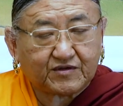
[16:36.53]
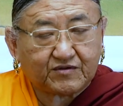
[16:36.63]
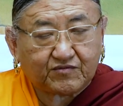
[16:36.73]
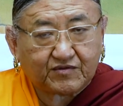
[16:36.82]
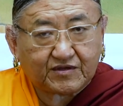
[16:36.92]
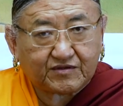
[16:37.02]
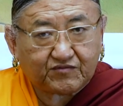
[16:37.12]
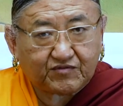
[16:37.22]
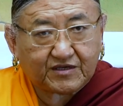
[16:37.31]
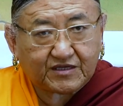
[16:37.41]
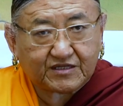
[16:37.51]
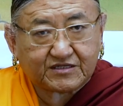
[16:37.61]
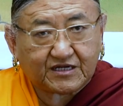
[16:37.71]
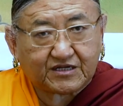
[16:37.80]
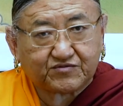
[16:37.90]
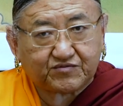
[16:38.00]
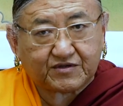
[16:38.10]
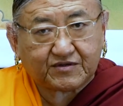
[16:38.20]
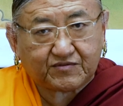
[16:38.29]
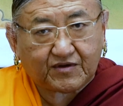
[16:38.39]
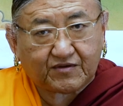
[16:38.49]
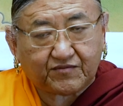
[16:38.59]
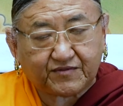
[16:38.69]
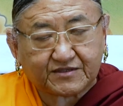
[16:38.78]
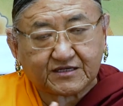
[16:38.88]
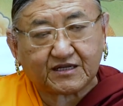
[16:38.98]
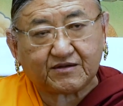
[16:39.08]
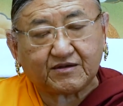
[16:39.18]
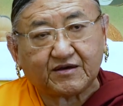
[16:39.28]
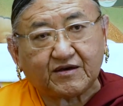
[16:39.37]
we indulge, we have physical